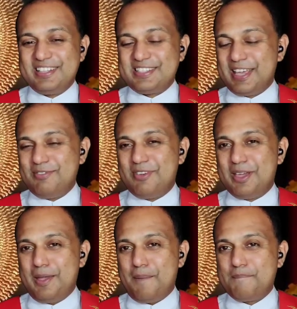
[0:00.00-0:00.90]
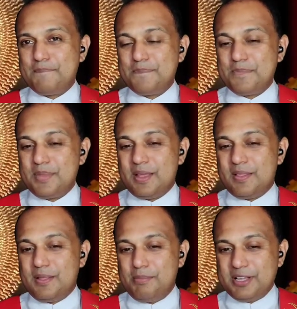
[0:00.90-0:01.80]
The same way,
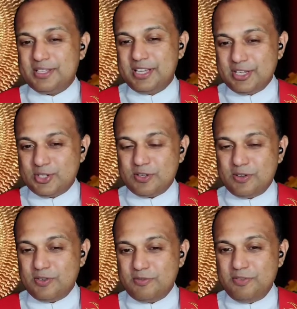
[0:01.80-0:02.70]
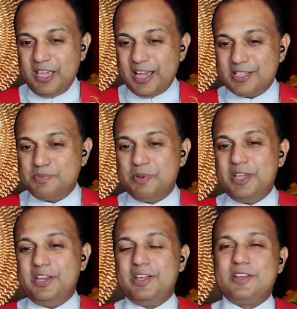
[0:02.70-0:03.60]
the blessings we
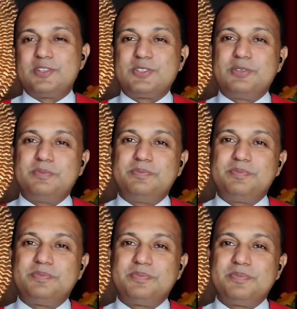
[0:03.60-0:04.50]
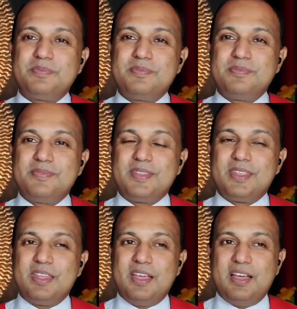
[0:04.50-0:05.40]
experience
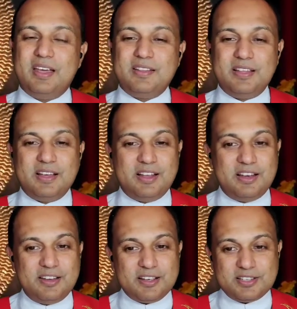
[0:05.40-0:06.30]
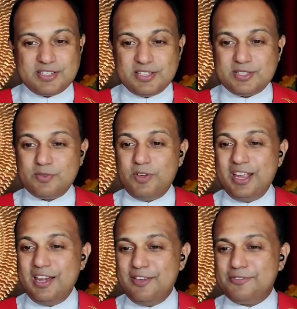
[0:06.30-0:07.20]
and the legacies
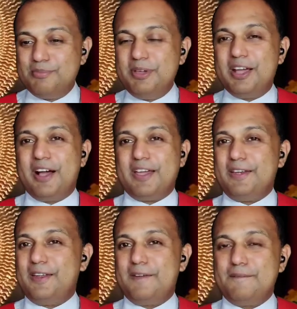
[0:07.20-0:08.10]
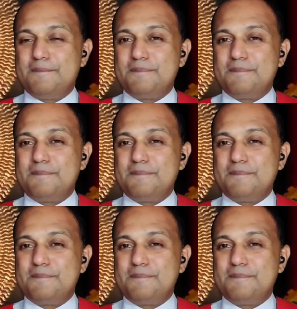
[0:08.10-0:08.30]
we leave behind